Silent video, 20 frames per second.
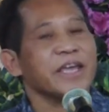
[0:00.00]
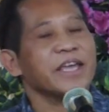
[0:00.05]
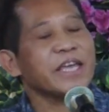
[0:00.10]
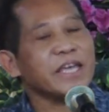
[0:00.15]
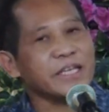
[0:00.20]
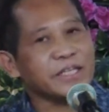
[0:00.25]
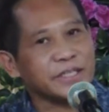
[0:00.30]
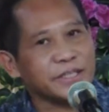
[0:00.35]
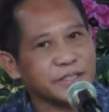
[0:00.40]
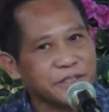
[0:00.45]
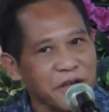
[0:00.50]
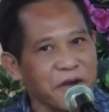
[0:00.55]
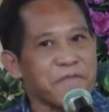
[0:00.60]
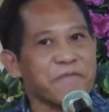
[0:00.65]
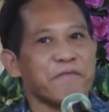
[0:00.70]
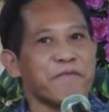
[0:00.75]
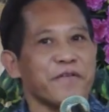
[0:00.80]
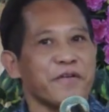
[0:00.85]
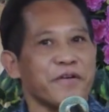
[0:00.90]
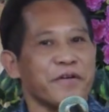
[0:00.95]
He
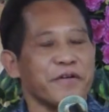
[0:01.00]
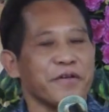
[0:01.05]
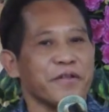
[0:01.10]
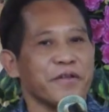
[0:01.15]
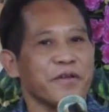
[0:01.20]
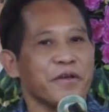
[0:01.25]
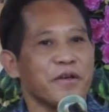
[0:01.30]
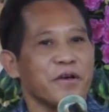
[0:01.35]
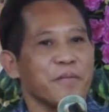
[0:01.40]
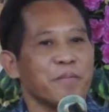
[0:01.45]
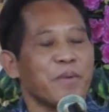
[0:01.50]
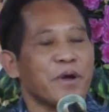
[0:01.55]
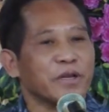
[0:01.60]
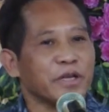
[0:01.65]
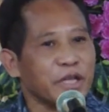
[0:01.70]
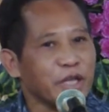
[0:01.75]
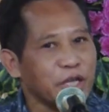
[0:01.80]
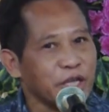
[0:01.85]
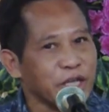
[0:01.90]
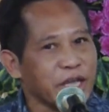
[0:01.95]
suffered,
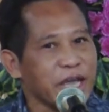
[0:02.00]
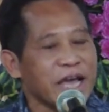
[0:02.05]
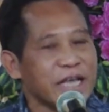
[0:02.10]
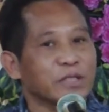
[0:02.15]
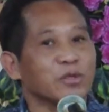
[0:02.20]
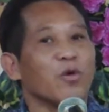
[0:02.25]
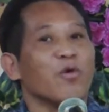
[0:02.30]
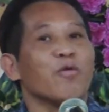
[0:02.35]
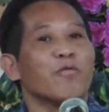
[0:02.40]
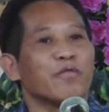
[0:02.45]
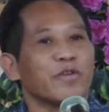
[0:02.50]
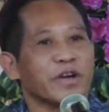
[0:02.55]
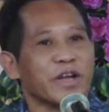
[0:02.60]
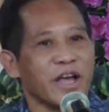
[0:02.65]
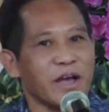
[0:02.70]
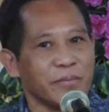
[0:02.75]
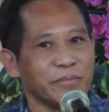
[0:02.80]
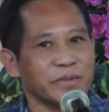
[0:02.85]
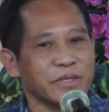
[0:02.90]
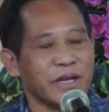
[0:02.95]
but he has
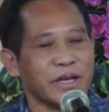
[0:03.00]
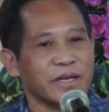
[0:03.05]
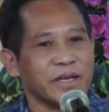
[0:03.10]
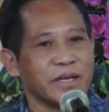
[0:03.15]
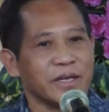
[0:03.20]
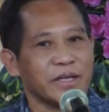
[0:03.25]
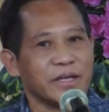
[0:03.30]
overcome that.